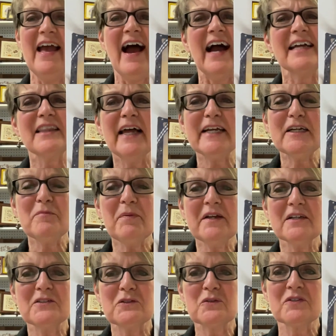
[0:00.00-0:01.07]
I like it
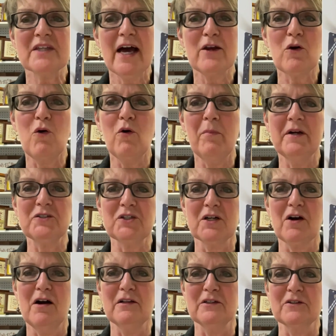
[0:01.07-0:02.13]
because there's not a whole bunch of
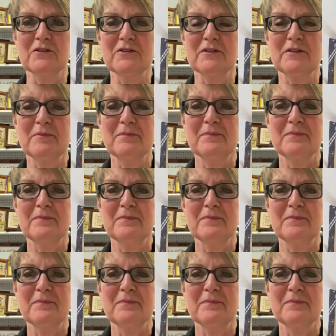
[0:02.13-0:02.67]
colors.